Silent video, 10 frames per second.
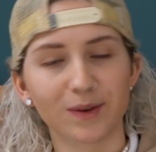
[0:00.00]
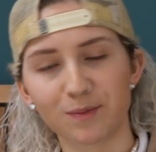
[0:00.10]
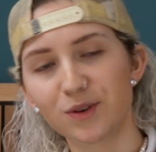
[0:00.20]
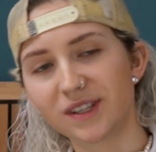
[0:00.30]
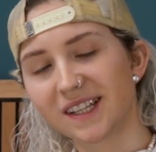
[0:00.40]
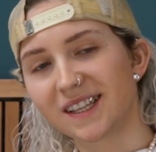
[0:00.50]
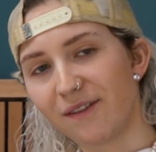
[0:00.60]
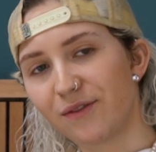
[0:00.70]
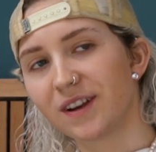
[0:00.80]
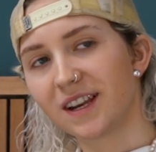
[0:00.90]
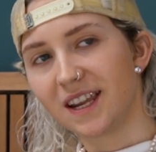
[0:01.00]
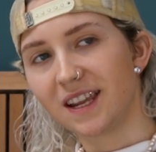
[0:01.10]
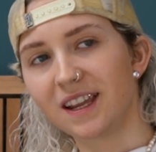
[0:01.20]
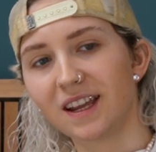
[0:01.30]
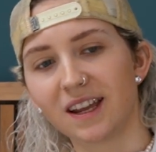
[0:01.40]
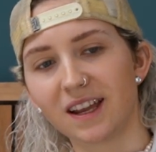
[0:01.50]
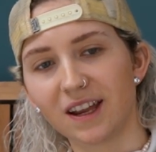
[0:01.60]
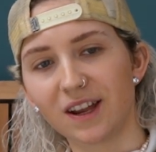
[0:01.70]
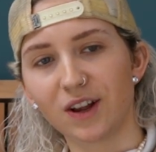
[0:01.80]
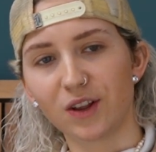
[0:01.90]
music's definitely
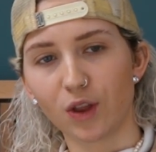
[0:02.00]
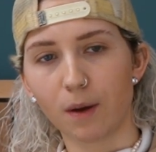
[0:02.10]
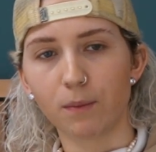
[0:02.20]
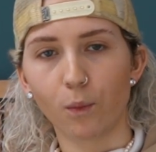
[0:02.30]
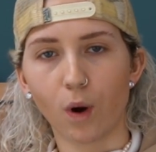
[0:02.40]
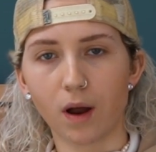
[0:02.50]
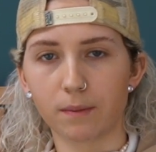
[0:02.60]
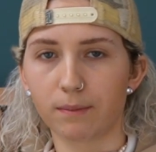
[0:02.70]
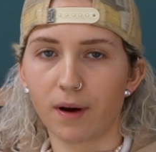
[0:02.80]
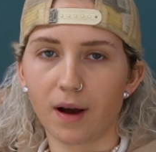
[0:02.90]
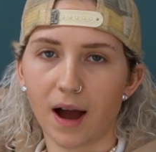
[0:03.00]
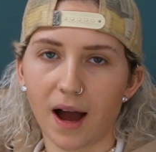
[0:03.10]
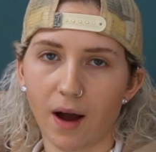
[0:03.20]
number one, but